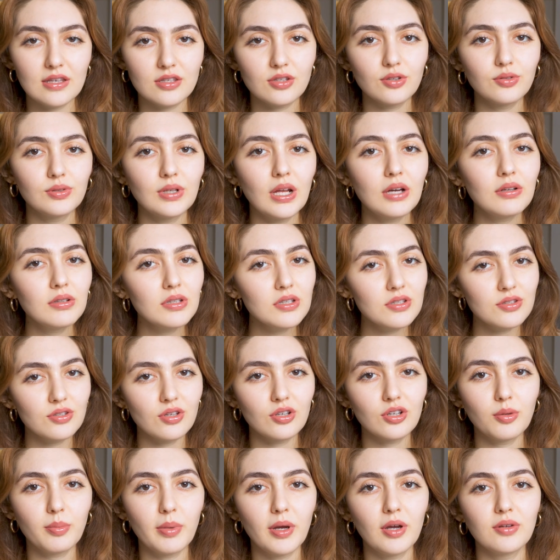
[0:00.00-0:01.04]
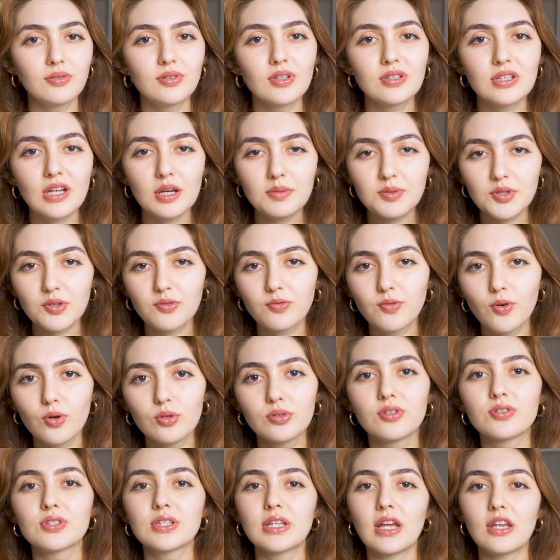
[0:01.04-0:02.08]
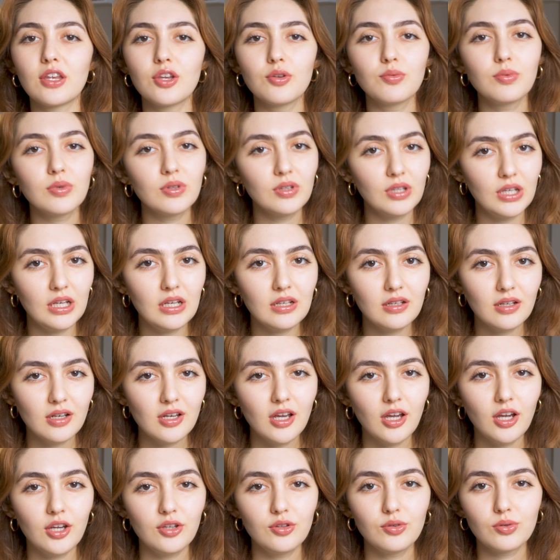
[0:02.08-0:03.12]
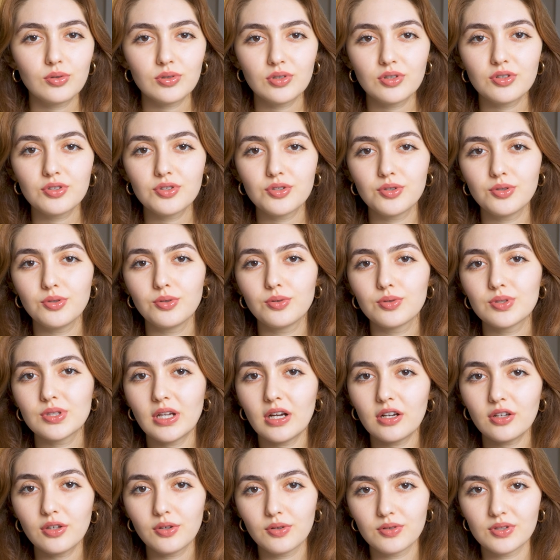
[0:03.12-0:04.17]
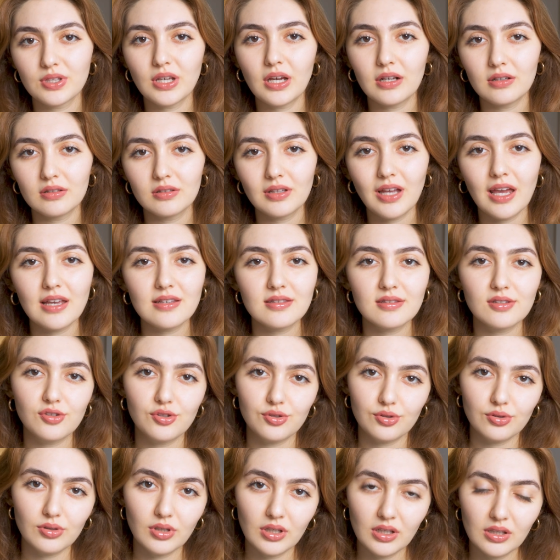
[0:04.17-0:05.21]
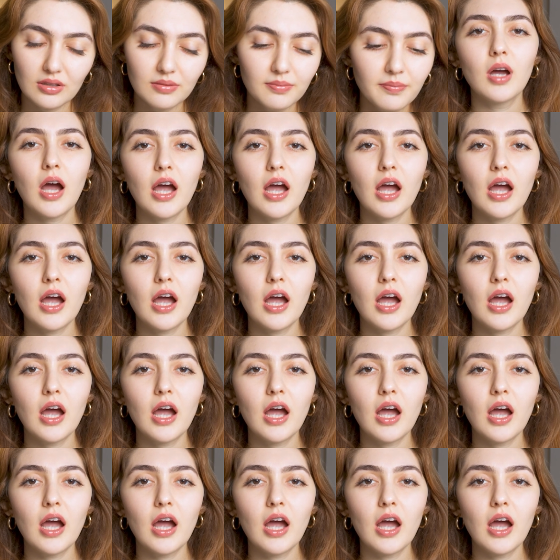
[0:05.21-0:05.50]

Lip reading: so now let's talk about the types of folders that you will need in order to start your Zettelkasten journey.